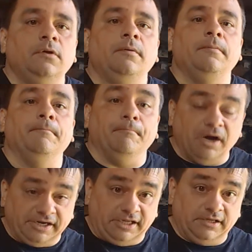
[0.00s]

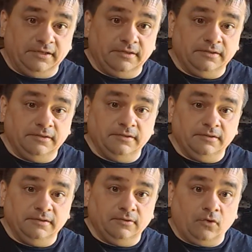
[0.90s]
money
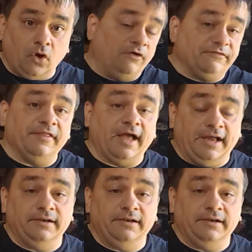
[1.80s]
off of that.